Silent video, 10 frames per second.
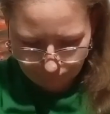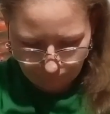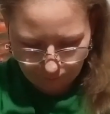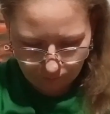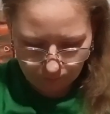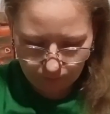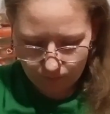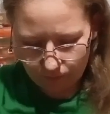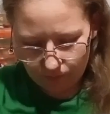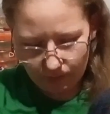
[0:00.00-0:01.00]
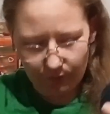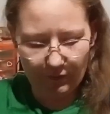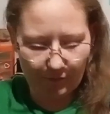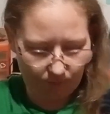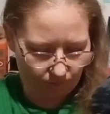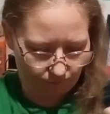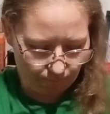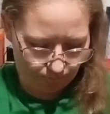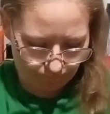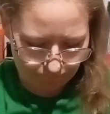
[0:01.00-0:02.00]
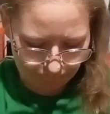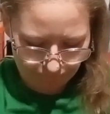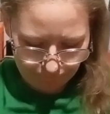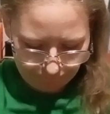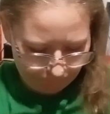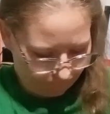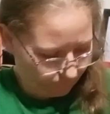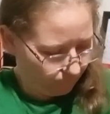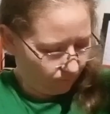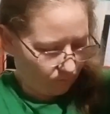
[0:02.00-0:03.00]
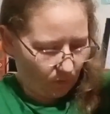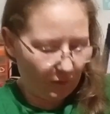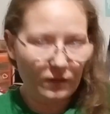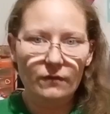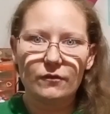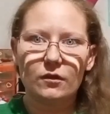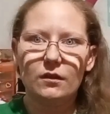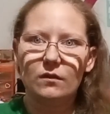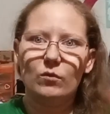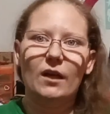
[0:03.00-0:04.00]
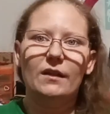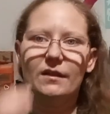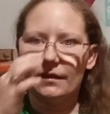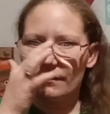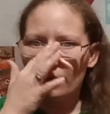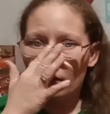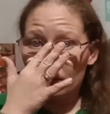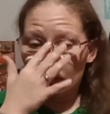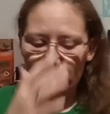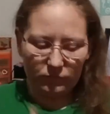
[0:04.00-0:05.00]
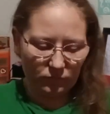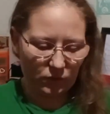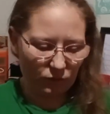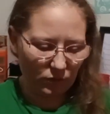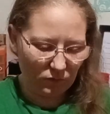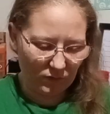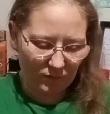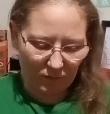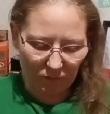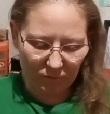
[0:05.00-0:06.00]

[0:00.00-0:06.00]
of course, to this stuff. So therefore it unwinded itself, unrolled itself.